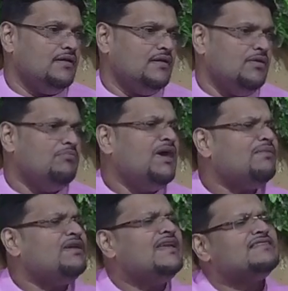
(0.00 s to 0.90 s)

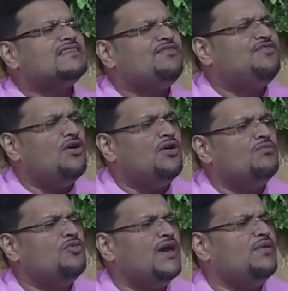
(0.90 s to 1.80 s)
Maybe there's a form
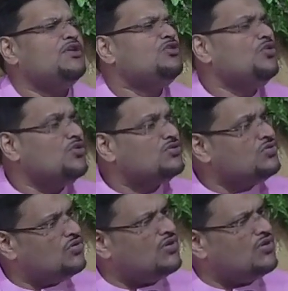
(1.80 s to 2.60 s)
where we don't know,